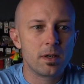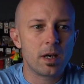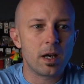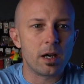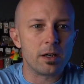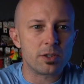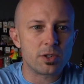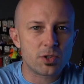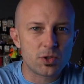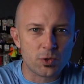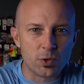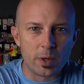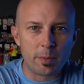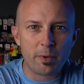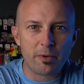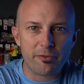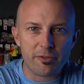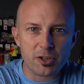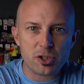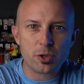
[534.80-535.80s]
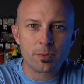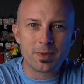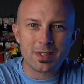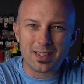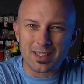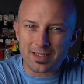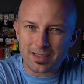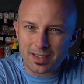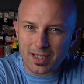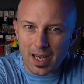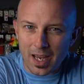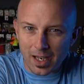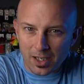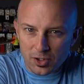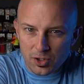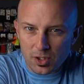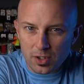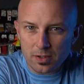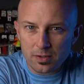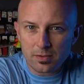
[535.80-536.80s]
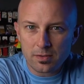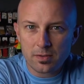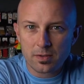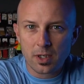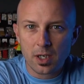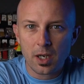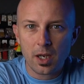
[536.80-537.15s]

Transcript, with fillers: a streamer fisherman's attention